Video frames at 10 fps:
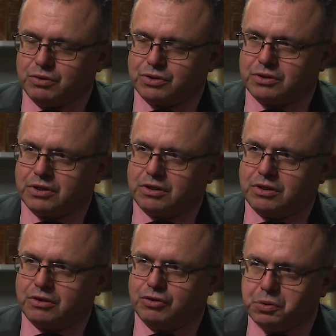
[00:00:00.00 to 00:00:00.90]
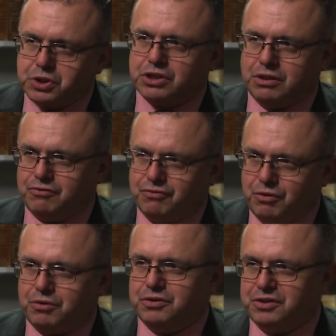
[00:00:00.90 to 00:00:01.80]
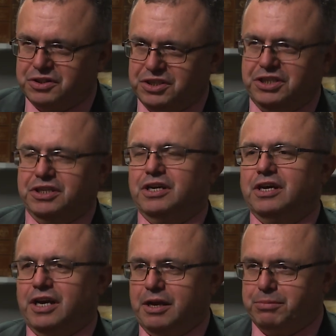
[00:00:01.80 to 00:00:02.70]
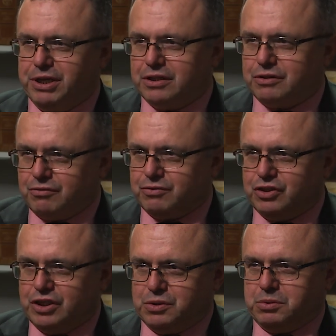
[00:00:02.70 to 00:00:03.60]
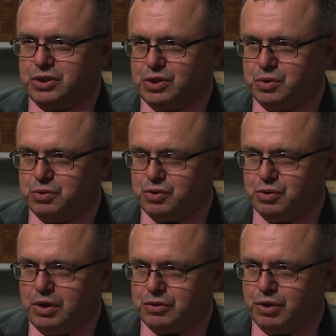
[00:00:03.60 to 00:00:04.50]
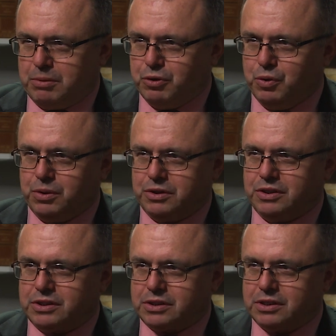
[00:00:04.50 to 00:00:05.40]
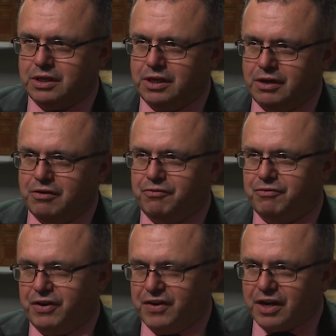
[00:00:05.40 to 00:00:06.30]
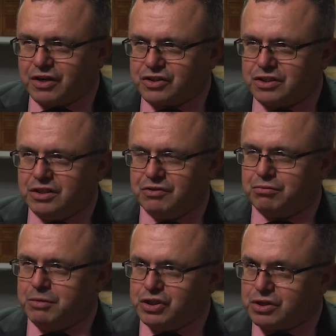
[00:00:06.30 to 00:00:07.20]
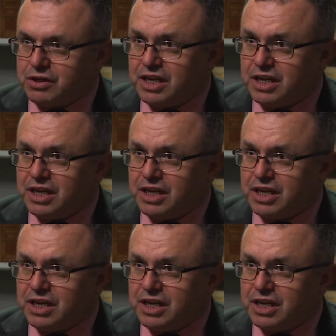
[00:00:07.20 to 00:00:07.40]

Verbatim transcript: also crucial for the ability of the Jesuits to, to, to uphold this very large informational